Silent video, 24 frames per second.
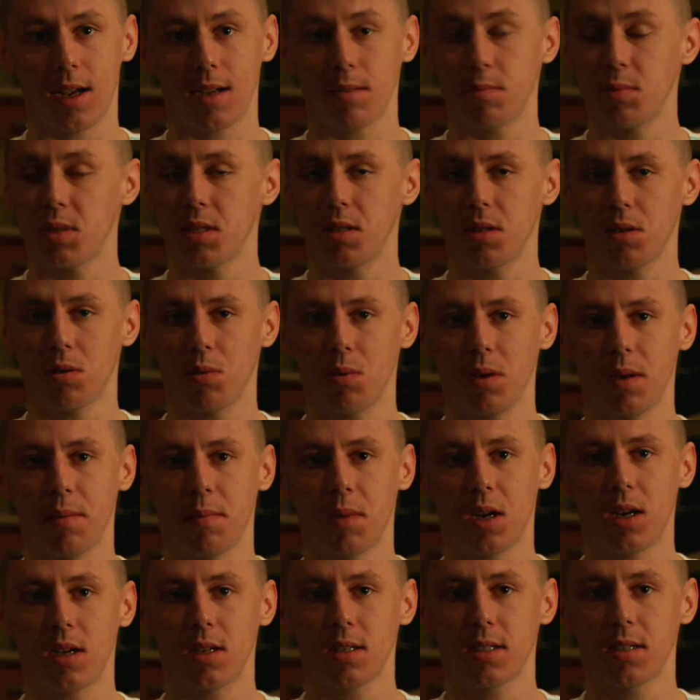still with
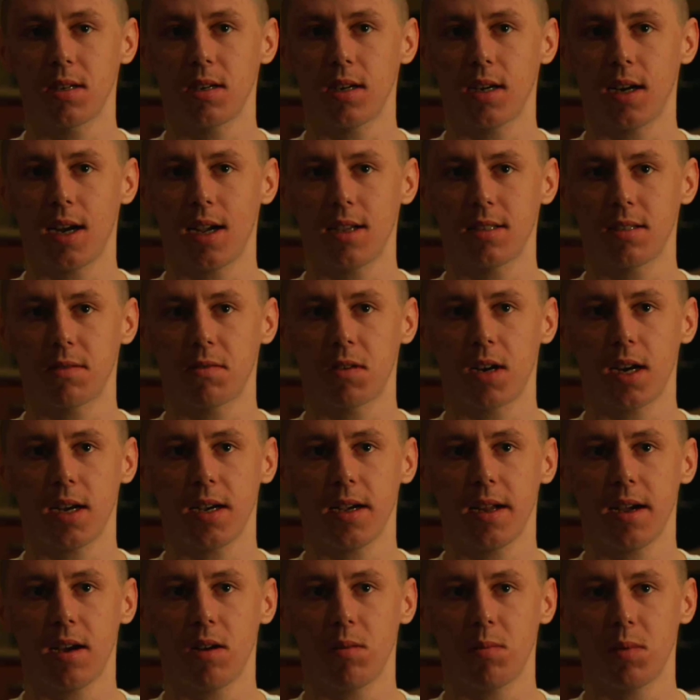Monster as of right
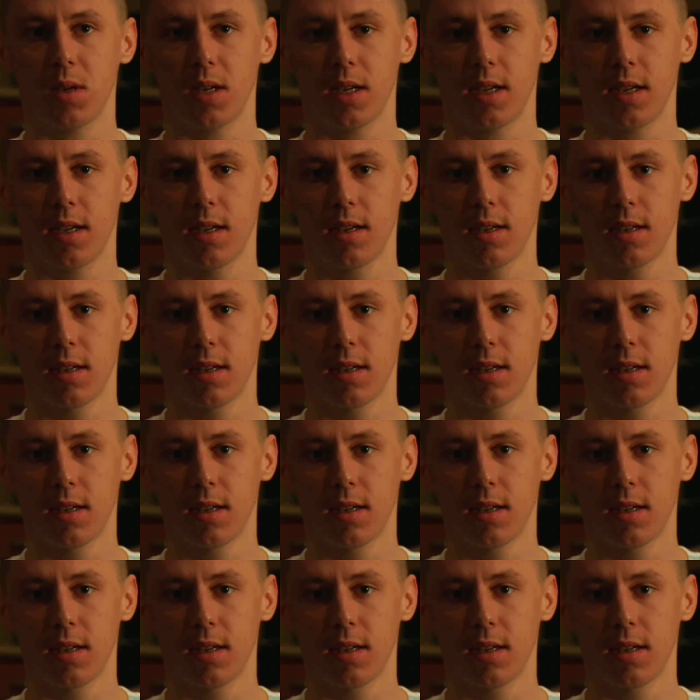now, but